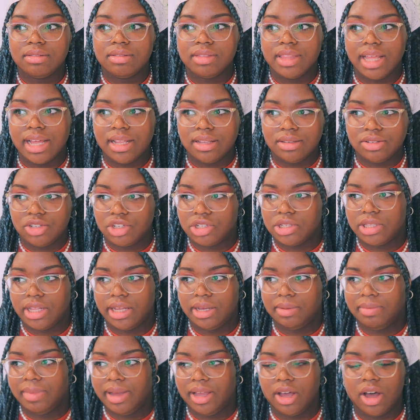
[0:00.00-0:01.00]
than just
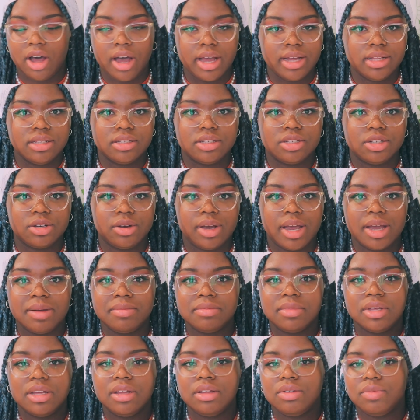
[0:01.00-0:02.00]
like my art
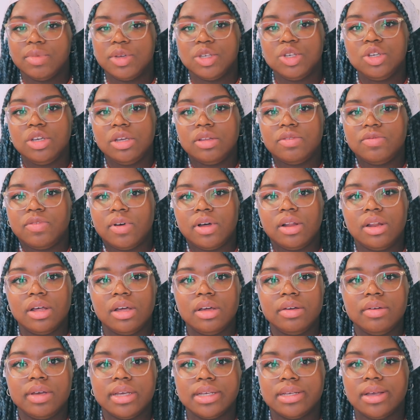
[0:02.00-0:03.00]
Instagram, which you can
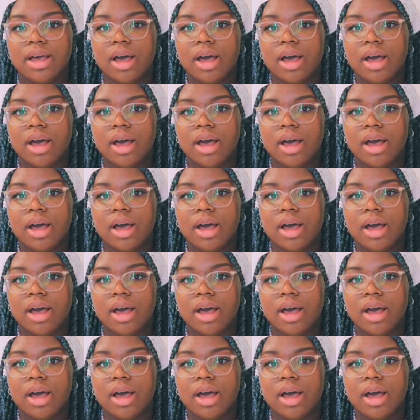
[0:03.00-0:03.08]
follow.